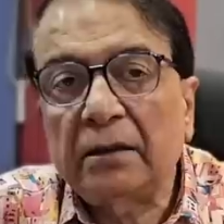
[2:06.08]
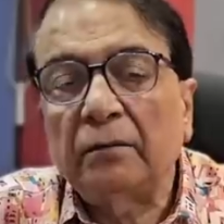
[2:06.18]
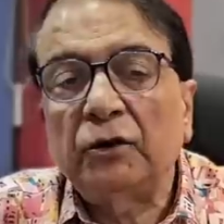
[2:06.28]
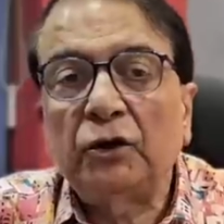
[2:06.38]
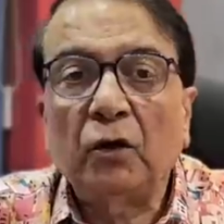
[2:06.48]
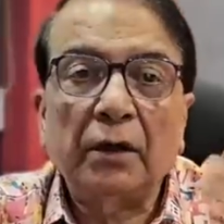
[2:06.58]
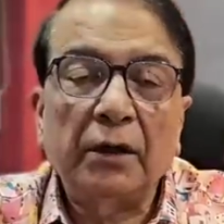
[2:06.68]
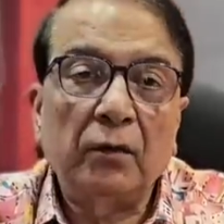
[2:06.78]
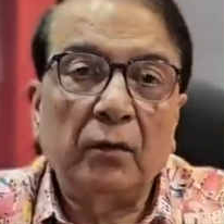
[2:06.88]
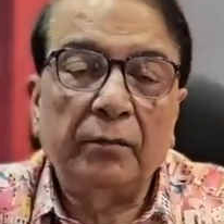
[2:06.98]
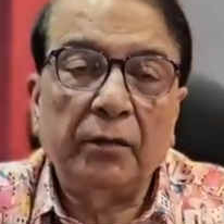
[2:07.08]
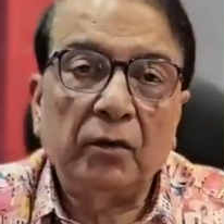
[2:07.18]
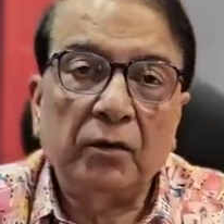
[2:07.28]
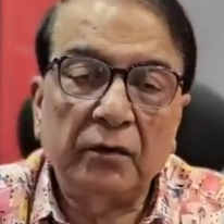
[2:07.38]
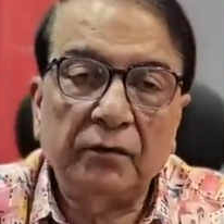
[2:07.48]
some shock and awe
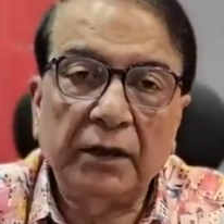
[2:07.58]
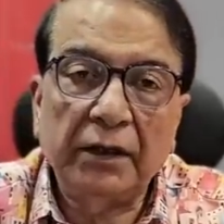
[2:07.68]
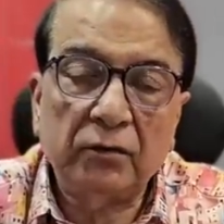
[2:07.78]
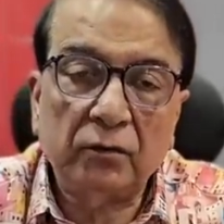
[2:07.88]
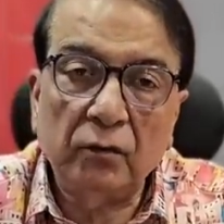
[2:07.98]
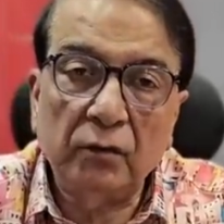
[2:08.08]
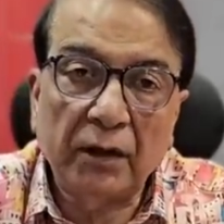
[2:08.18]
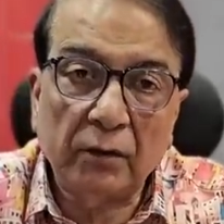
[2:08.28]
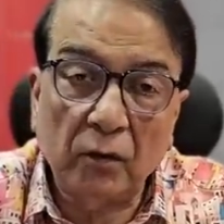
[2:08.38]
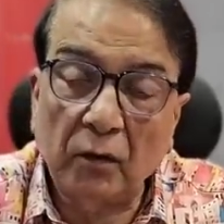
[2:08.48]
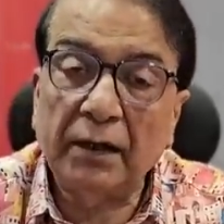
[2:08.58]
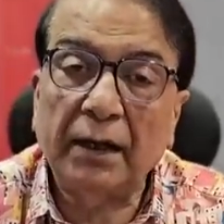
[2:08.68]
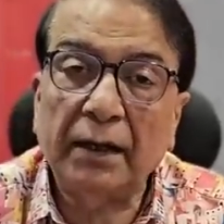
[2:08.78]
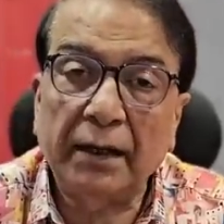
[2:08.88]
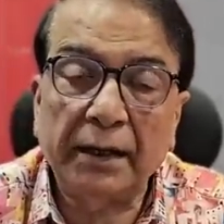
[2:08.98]
because of these two
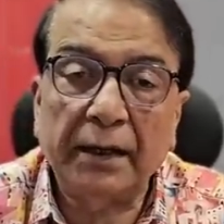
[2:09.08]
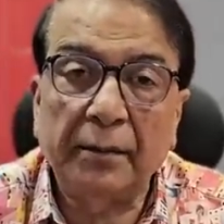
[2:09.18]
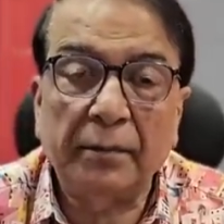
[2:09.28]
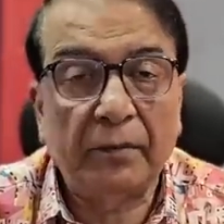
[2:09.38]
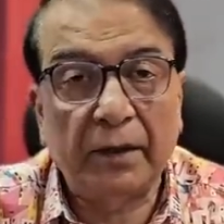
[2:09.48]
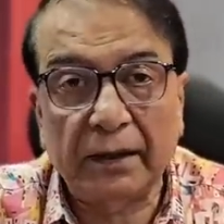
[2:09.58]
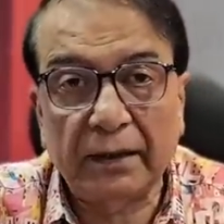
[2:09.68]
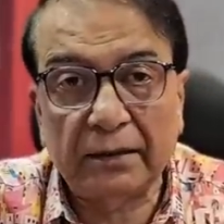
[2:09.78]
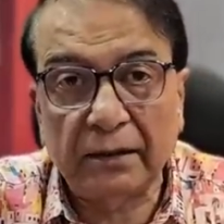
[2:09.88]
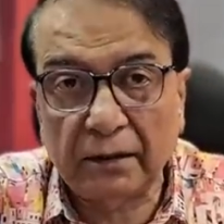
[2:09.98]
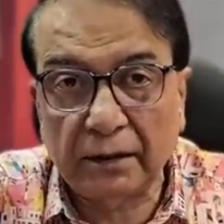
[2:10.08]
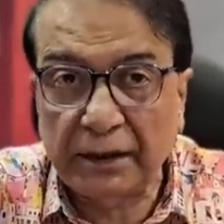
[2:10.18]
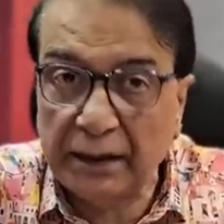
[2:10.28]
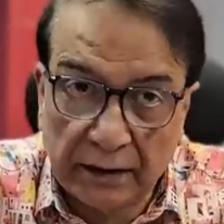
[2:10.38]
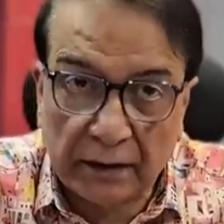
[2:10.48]
non-kinetic capabilities in the
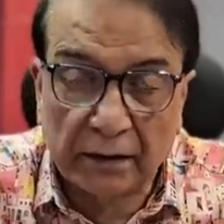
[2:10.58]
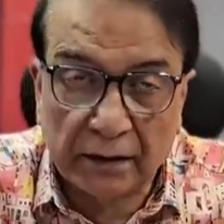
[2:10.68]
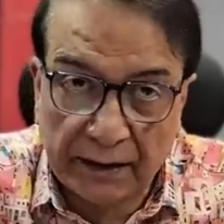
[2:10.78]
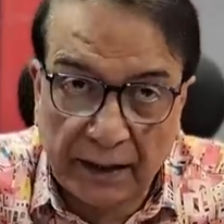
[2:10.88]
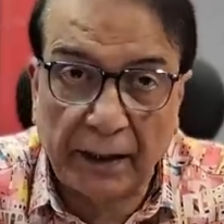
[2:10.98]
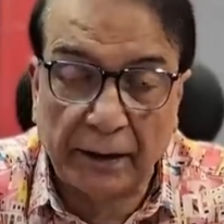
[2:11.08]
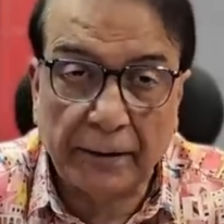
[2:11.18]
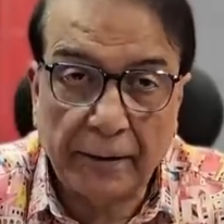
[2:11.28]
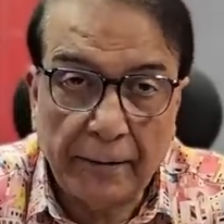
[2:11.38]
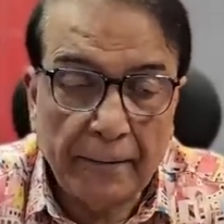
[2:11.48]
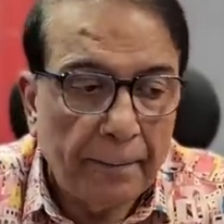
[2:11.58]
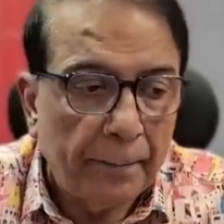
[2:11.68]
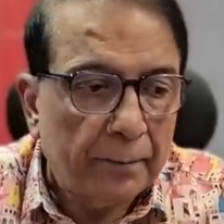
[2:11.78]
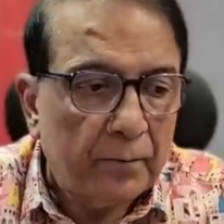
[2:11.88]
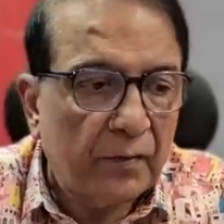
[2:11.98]
theater there
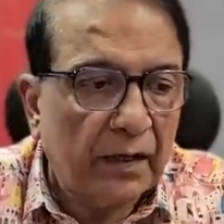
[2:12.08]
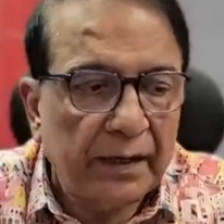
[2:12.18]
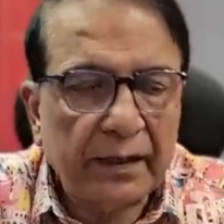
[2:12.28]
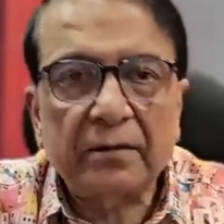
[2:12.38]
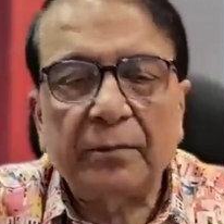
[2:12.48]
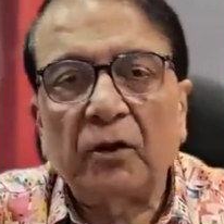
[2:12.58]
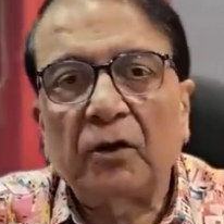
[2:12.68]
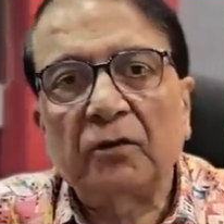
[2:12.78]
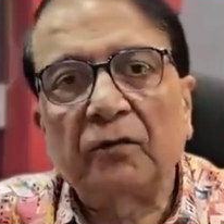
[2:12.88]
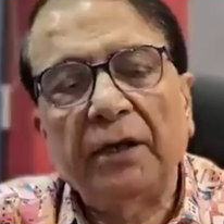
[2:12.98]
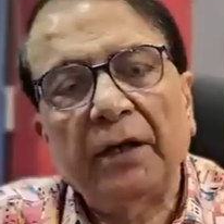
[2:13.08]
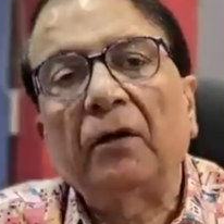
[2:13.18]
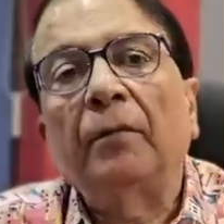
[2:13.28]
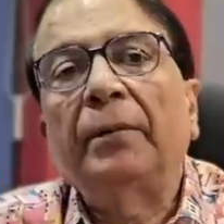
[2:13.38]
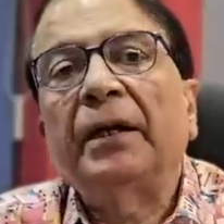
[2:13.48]
it is because of the
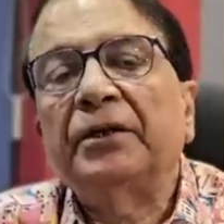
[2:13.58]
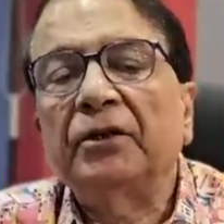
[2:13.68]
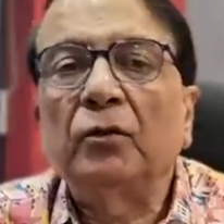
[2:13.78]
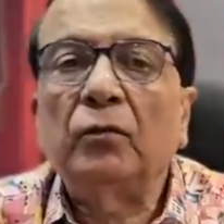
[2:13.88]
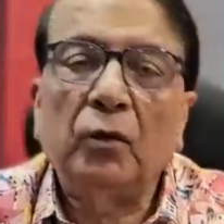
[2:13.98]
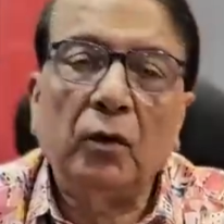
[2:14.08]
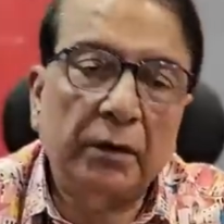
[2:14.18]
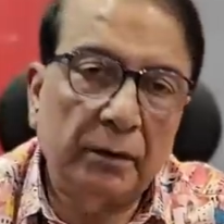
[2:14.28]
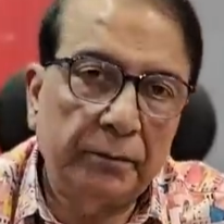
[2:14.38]
complexion of war